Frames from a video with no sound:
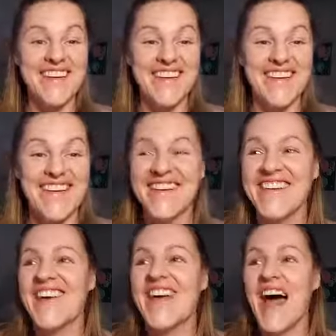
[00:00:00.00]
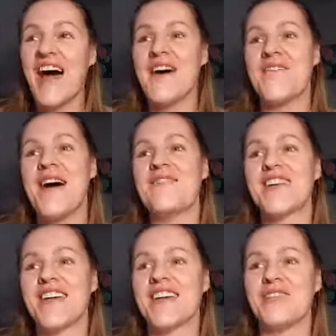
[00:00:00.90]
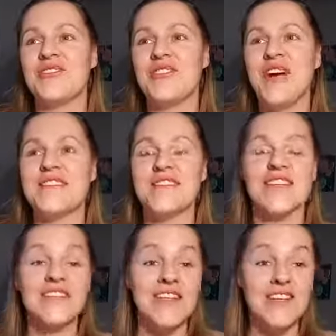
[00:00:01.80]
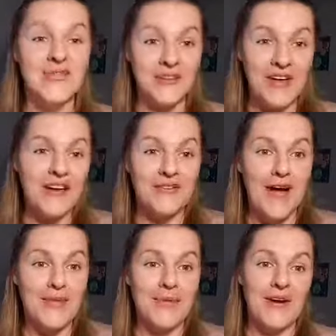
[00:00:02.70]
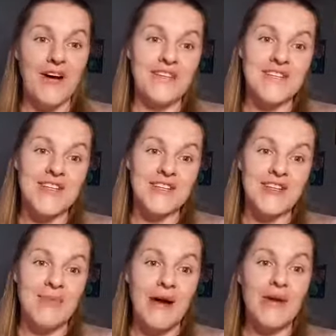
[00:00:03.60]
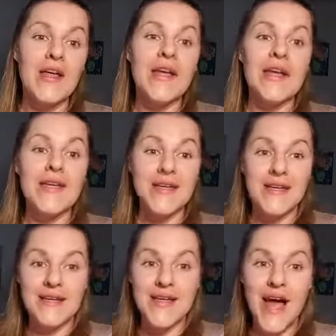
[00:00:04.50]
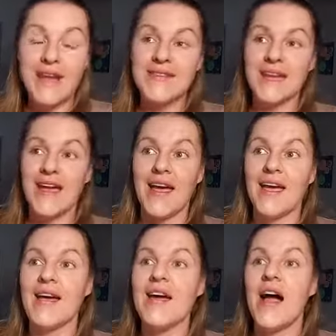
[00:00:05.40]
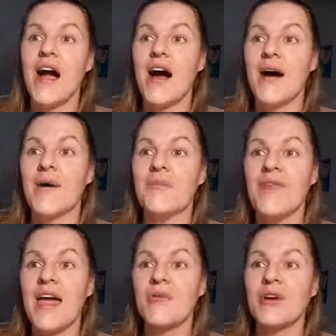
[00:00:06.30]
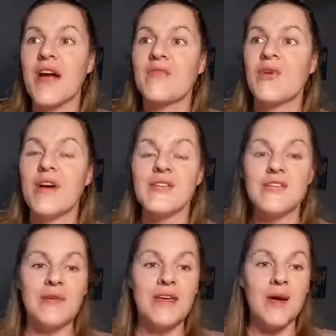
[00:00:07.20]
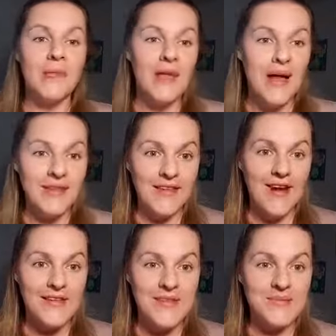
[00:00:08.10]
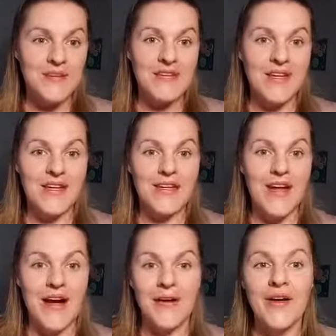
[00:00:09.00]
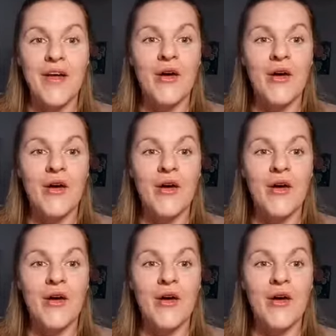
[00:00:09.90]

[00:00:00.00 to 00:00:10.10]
right? I'm checking in with you guys to continue and kind of wrap up our conversation about yin and yang today. And we're kind of going to be applying the concepts of yin and yang